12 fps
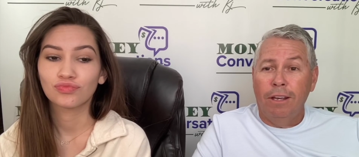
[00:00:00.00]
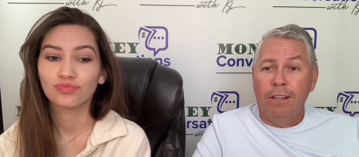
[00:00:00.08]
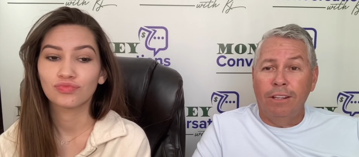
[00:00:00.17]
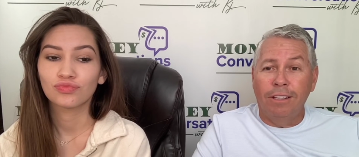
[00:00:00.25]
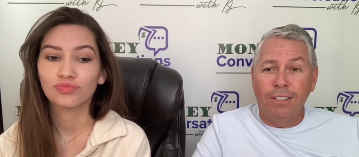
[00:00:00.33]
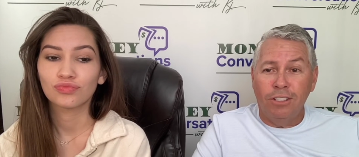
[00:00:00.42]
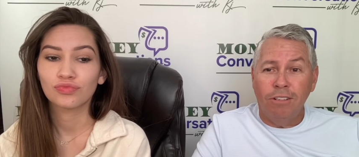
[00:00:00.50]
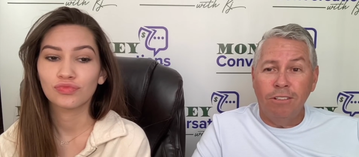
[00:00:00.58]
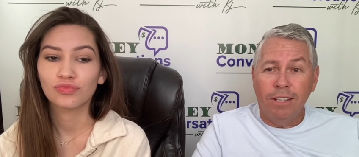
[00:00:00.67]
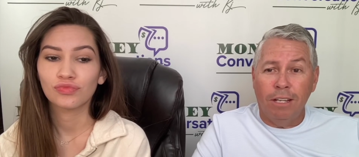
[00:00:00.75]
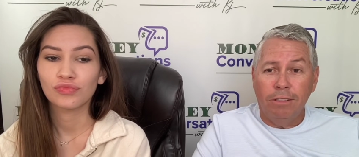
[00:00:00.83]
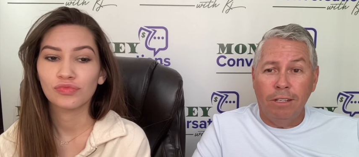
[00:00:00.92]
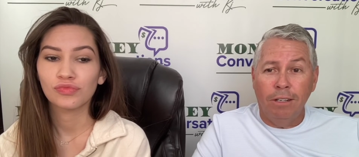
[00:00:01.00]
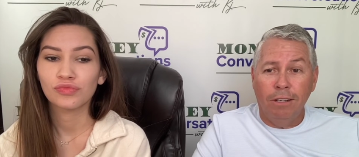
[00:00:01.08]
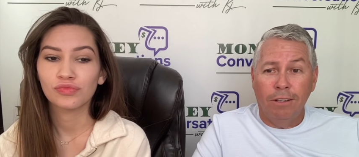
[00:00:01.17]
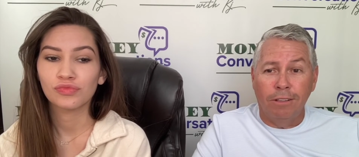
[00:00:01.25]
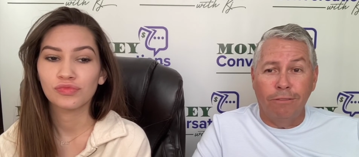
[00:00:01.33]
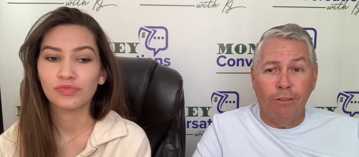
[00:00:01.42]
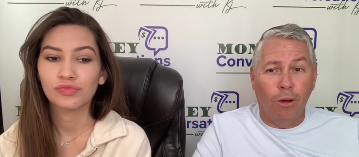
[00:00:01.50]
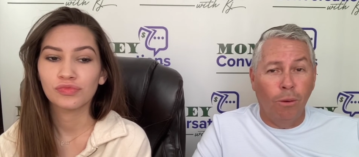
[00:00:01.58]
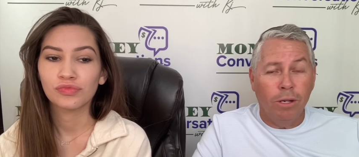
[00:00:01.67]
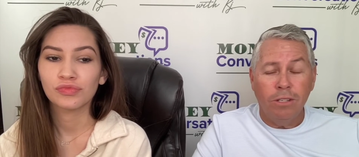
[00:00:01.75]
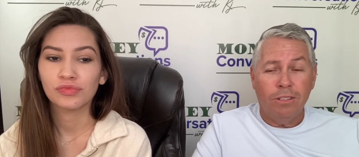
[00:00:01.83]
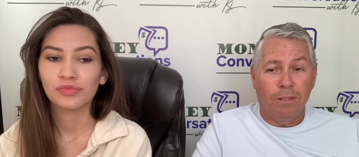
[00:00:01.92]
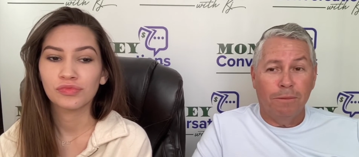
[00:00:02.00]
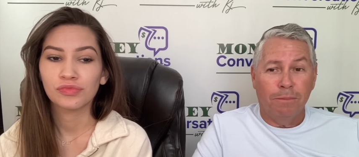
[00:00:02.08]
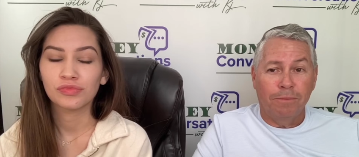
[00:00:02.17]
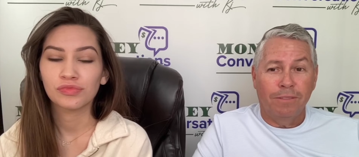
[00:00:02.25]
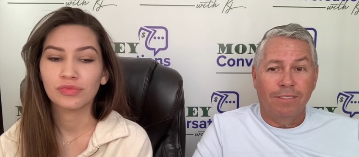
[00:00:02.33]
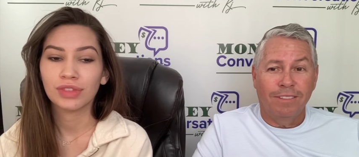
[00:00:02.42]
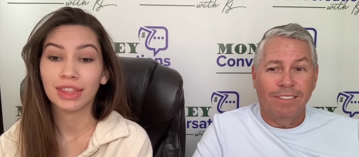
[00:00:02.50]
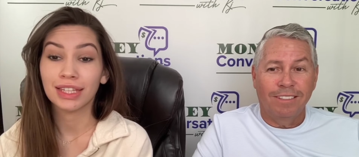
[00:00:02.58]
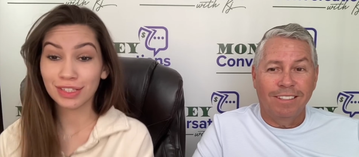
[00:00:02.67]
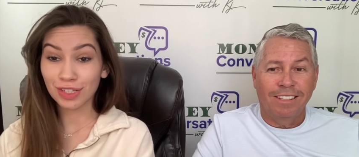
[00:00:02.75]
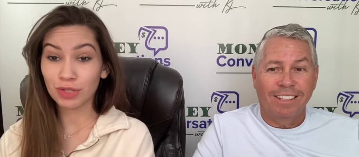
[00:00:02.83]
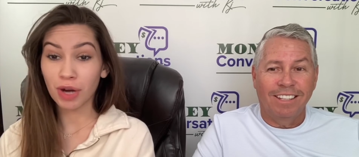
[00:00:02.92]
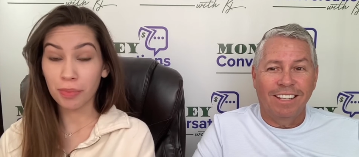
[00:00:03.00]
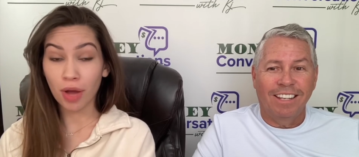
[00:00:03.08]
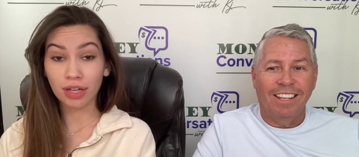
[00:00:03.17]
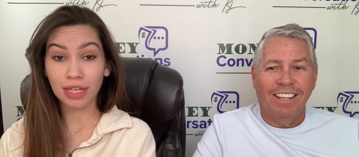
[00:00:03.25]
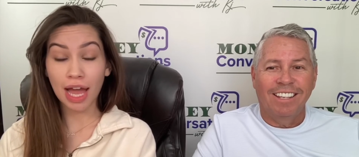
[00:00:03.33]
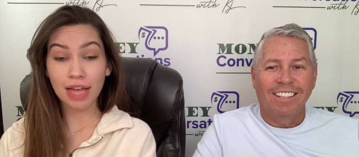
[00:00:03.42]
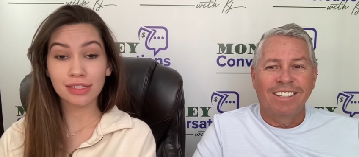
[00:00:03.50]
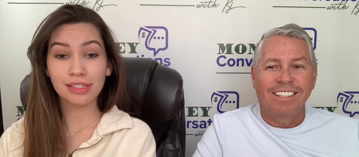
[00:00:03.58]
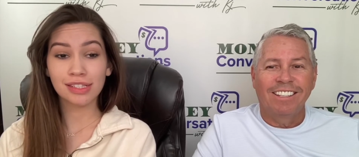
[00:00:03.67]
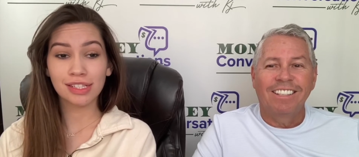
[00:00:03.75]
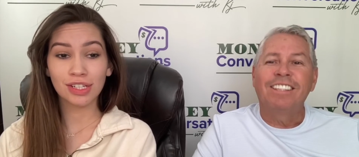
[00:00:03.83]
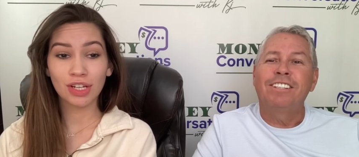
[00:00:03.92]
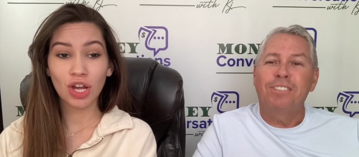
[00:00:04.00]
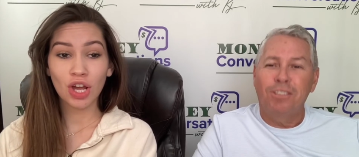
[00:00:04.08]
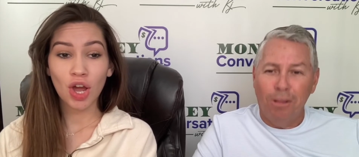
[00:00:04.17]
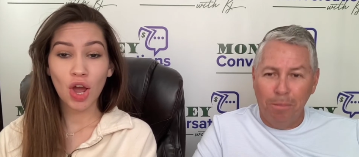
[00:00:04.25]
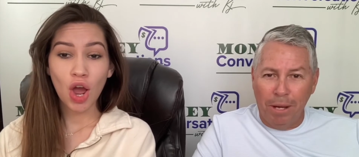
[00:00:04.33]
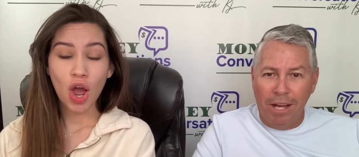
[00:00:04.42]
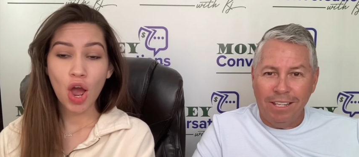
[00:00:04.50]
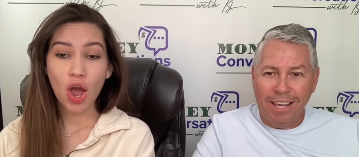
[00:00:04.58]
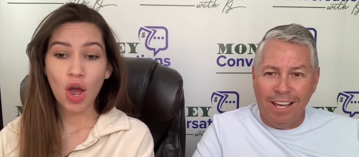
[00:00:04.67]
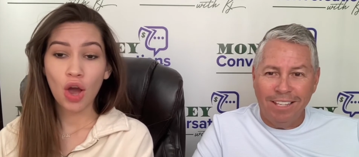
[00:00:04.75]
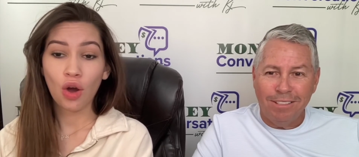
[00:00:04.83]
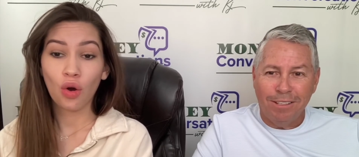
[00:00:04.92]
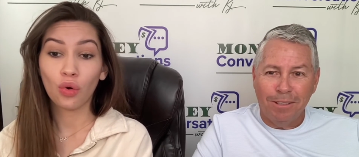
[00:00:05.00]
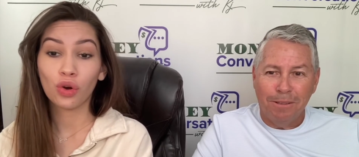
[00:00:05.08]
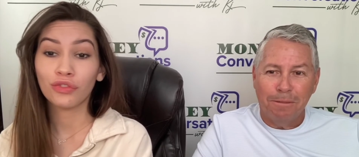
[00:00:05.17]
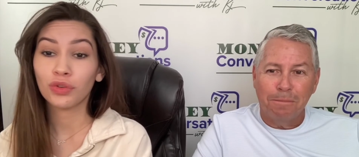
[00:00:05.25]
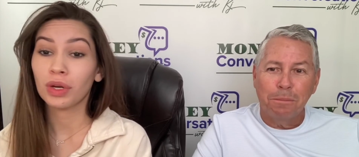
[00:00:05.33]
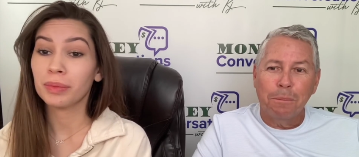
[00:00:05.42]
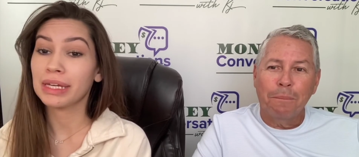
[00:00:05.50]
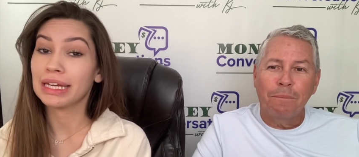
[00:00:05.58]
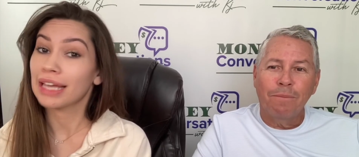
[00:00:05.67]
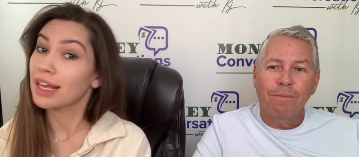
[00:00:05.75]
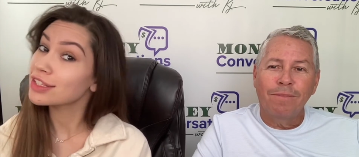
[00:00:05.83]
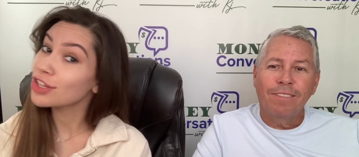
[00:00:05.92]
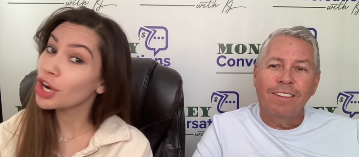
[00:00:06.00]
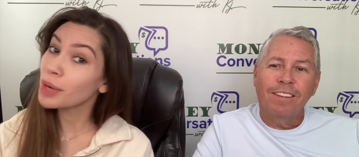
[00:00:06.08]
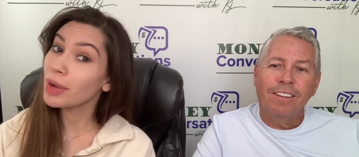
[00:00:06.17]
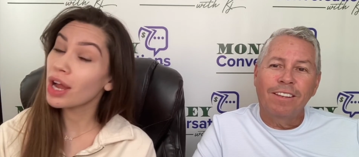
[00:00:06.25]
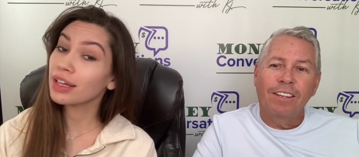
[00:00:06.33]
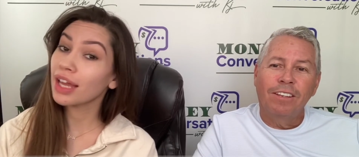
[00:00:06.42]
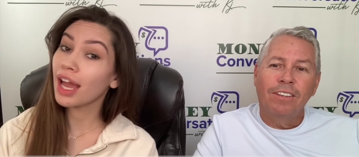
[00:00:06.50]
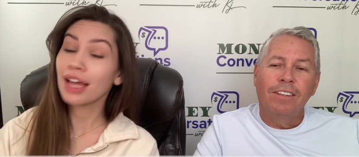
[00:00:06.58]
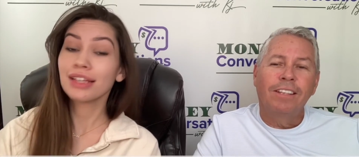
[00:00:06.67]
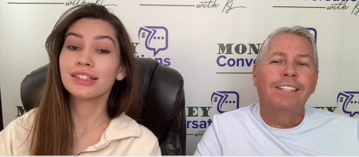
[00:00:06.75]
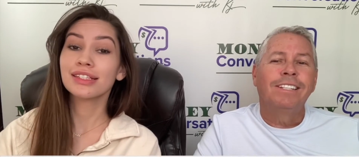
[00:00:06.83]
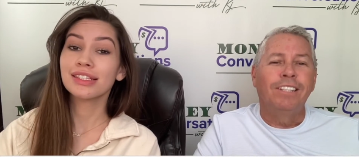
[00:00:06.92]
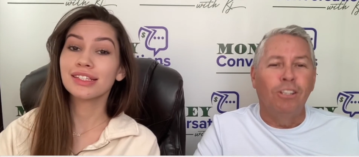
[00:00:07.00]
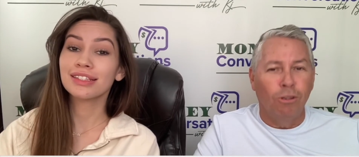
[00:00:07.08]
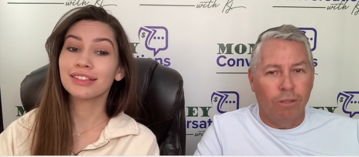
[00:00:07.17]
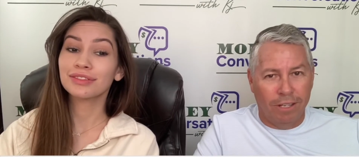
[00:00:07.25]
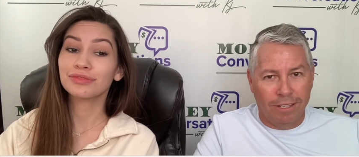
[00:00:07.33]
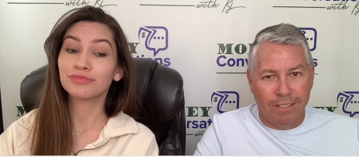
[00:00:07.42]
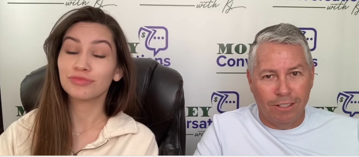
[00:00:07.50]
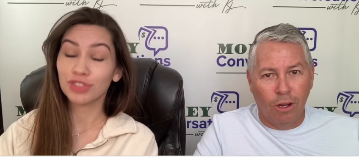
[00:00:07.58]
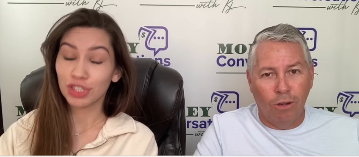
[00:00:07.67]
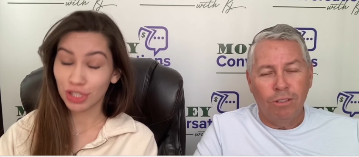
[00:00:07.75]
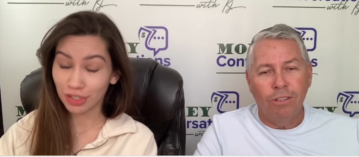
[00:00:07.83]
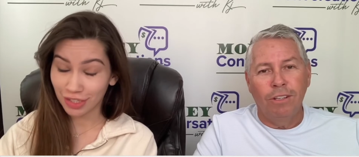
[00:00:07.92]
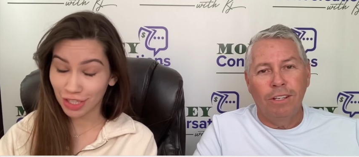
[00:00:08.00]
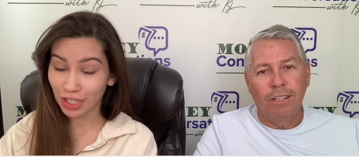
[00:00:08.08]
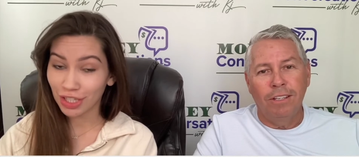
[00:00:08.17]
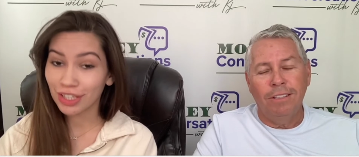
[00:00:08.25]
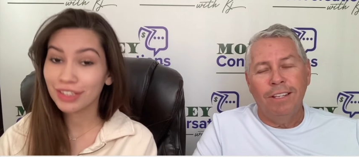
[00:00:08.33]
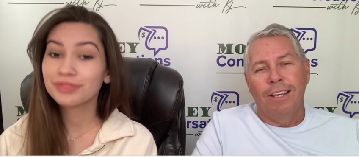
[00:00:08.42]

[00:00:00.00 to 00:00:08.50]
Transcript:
Speaker 1: the listeners out there, the viewers?
Speaker 2: Listen to our podcast.
Speaker 1: Listen to the podcast.
Speaker 2: Or if you want to be a guest on our podcast,
Speaker 1: you can go to